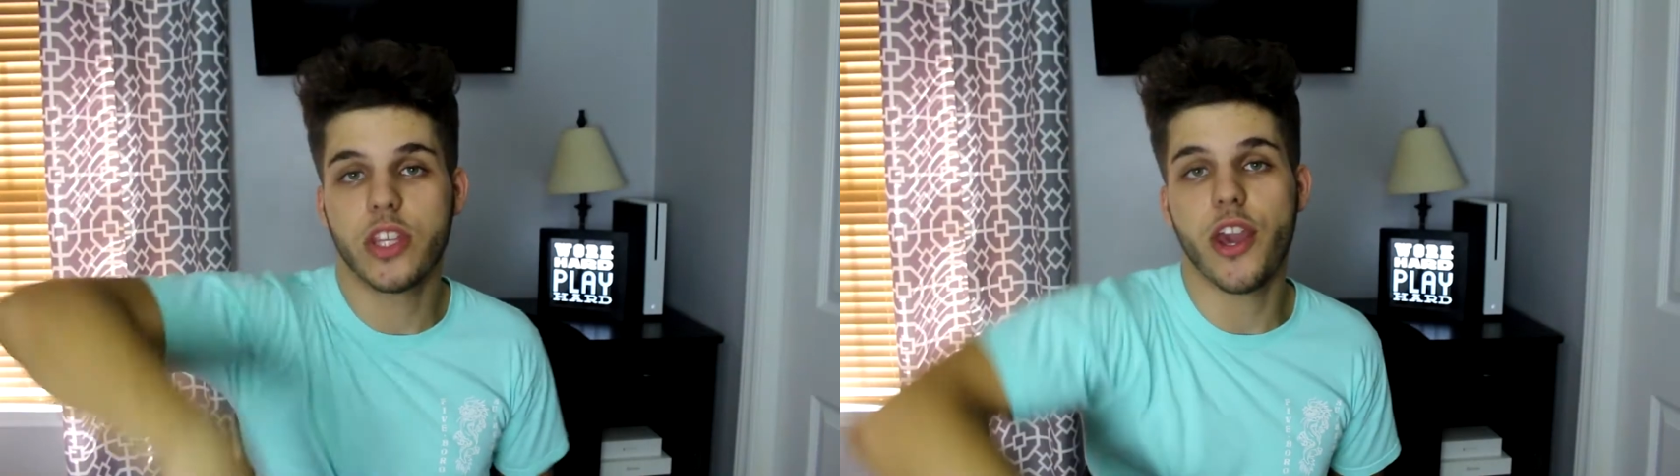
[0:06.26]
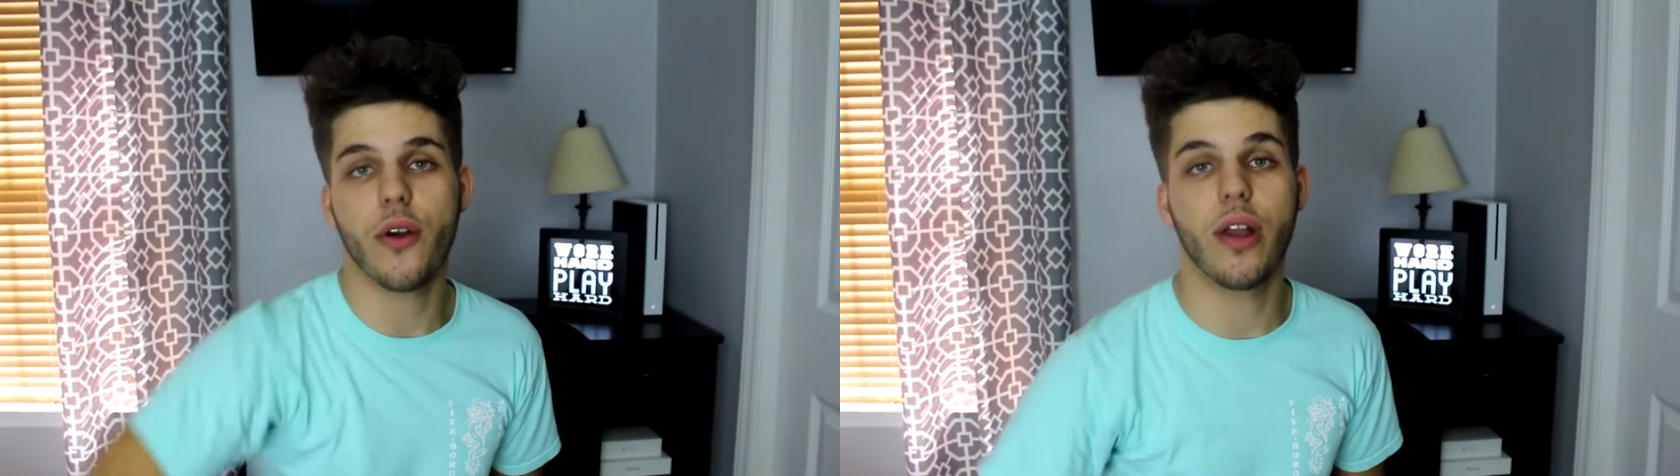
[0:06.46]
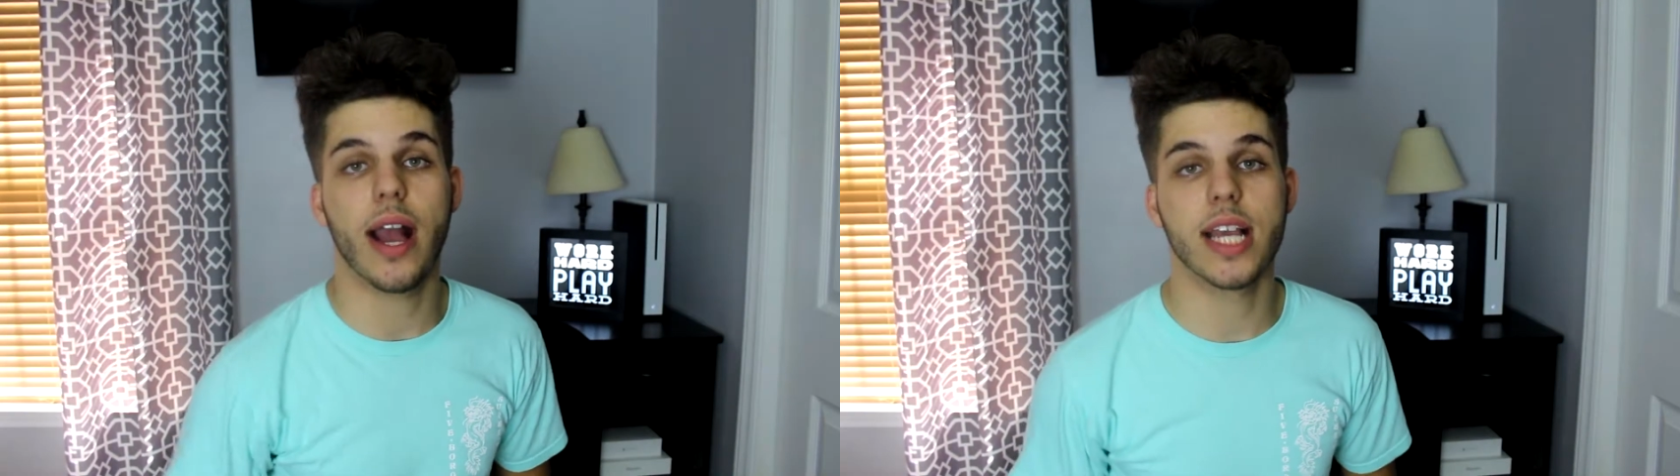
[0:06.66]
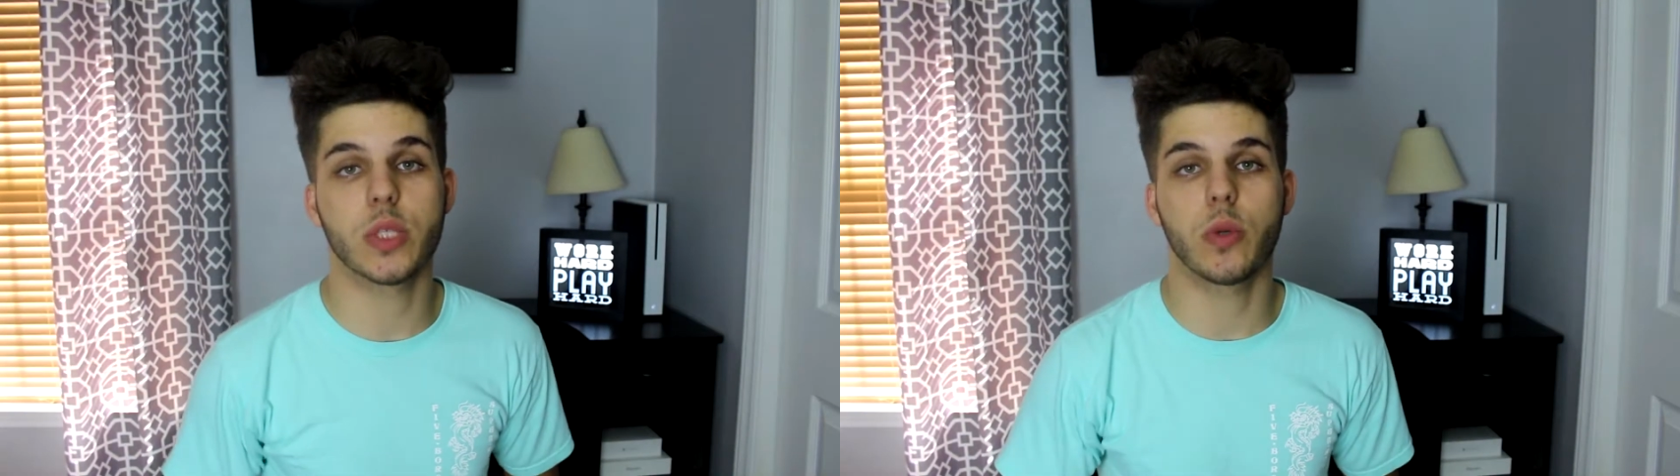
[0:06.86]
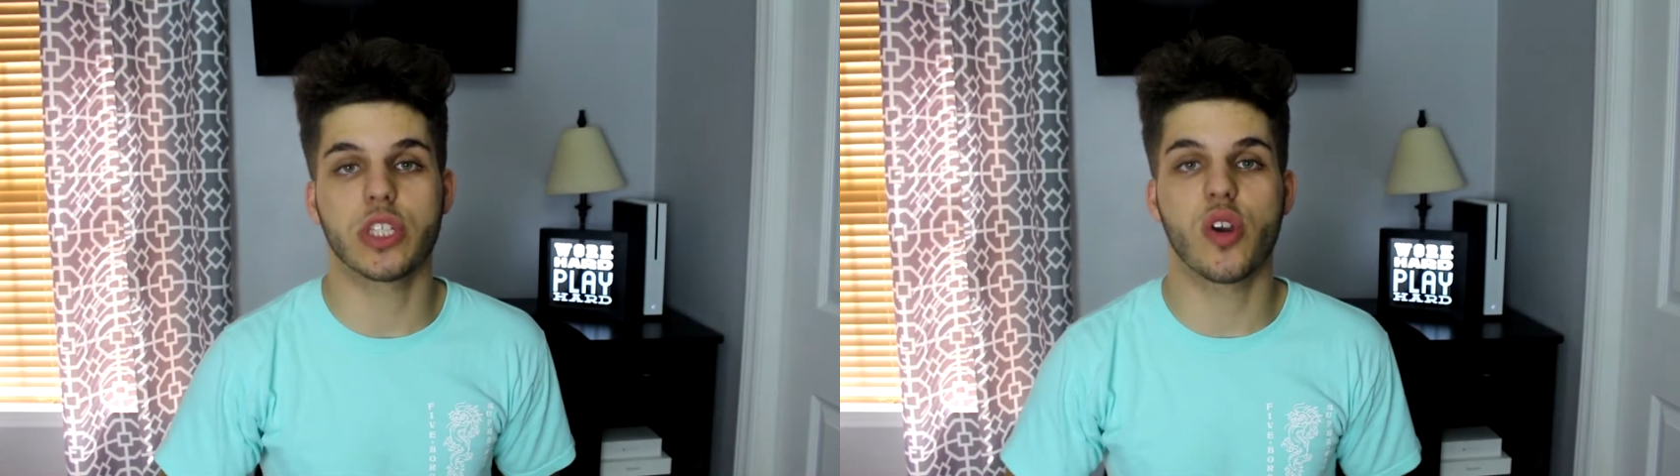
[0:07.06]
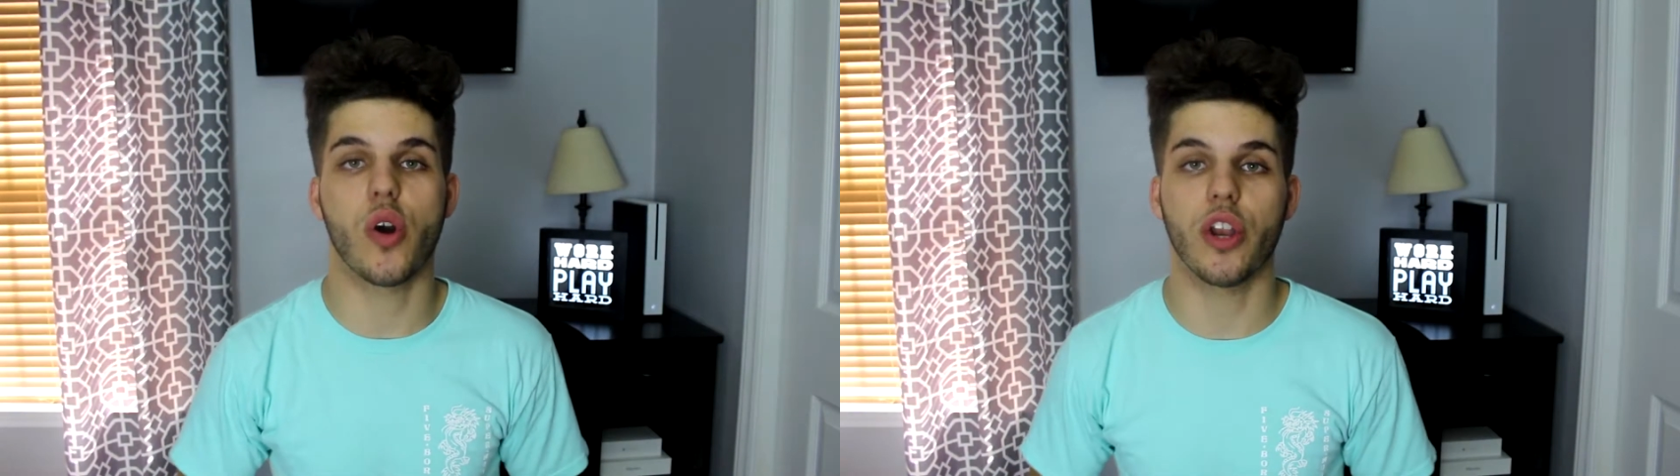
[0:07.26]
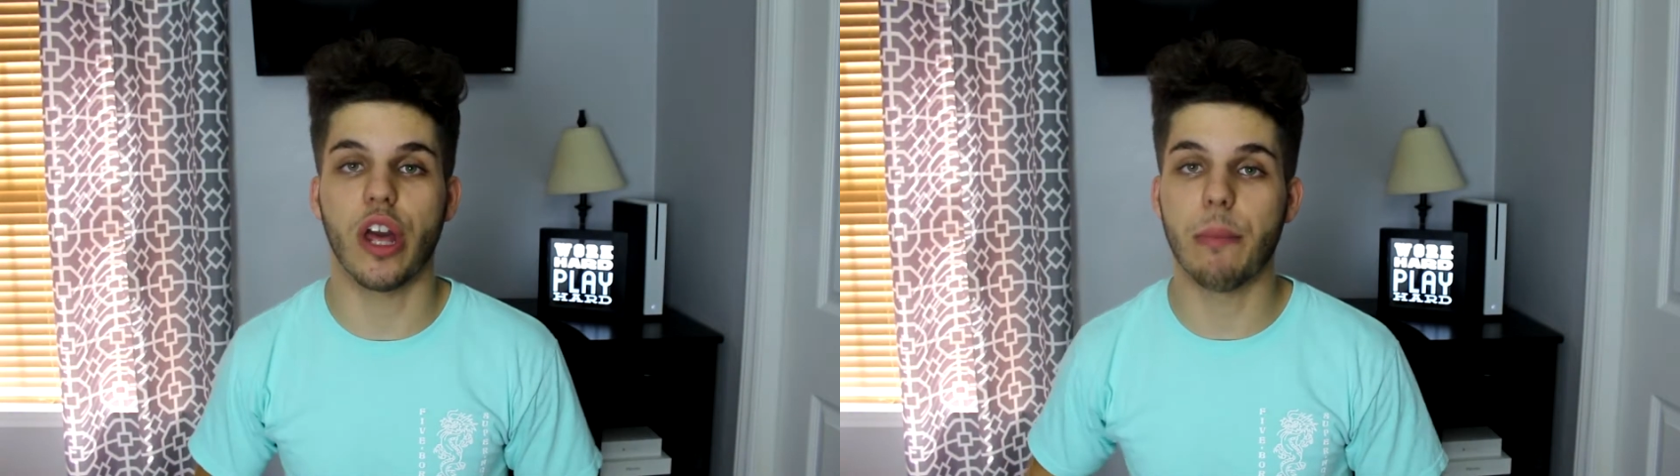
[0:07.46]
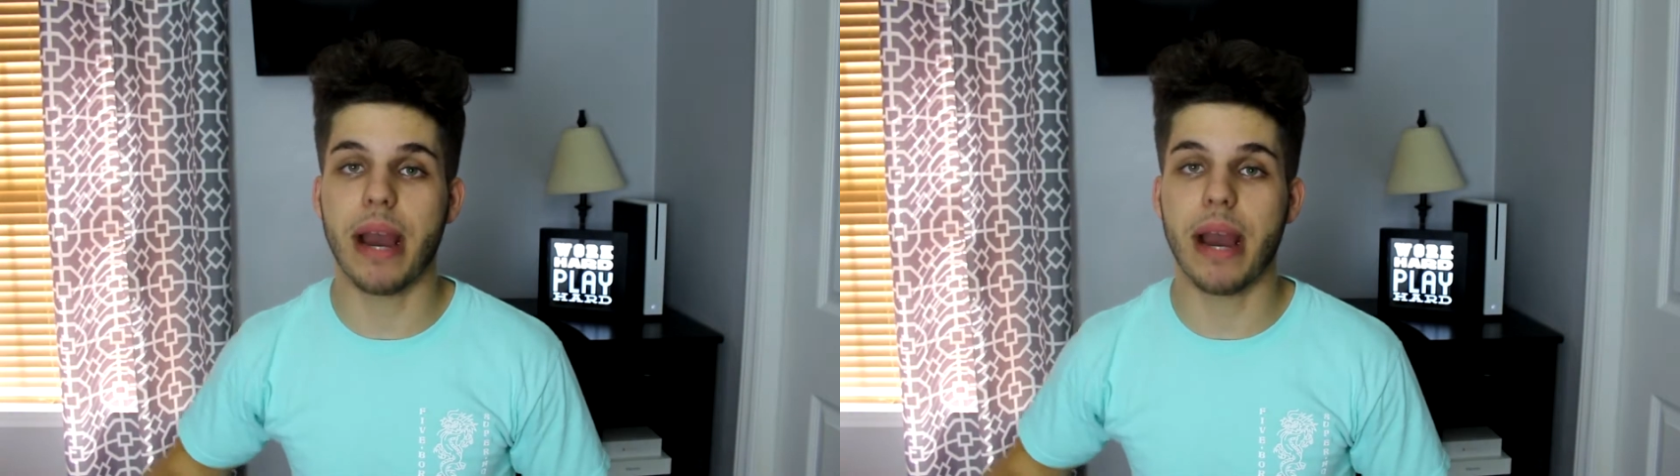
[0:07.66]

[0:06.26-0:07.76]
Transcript: Yo guys, what's going on?